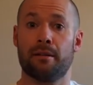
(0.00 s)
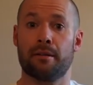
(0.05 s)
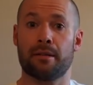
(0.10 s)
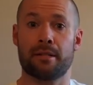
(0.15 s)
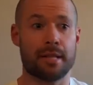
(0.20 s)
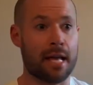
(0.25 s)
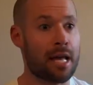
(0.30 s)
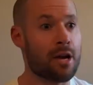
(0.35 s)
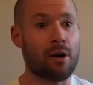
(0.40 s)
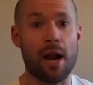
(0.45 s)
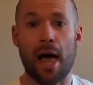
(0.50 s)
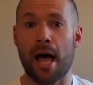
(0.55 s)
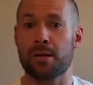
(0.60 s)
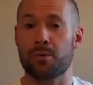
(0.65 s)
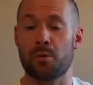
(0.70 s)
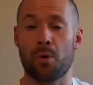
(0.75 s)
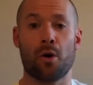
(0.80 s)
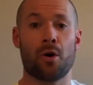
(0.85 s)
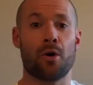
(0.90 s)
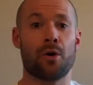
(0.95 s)
Say your
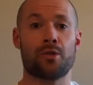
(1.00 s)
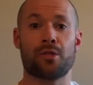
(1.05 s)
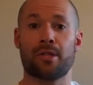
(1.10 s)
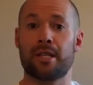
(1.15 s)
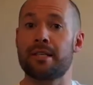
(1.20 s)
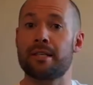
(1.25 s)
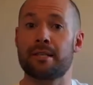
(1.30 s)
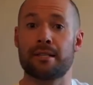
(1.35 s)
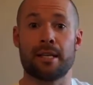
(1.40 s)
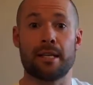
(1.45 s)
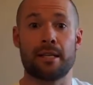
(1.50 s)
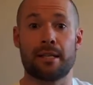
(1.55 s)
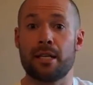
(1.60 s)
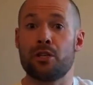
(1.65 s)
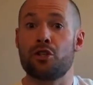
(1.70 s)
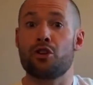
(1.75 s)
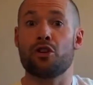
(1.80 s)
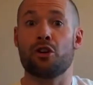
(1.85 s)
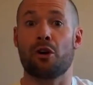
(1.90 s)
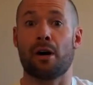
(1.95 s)
last words. This is it.
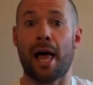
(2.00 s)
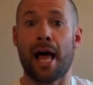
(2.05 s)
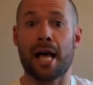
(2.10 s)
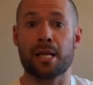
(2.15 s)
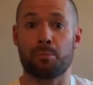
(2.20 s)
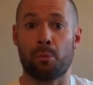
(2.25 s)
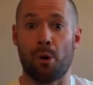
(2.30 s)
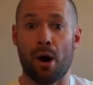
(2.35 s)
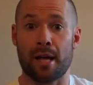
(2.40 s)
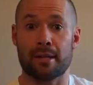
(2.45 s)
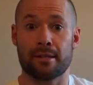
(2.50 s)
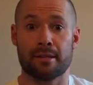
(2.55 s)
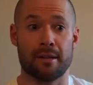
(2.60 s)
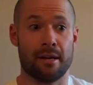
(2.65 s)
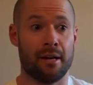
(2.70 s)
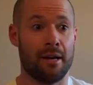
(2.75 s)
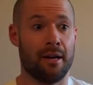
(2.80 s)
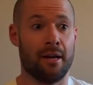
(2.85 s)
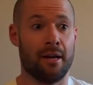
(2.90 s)
These are your last breaths.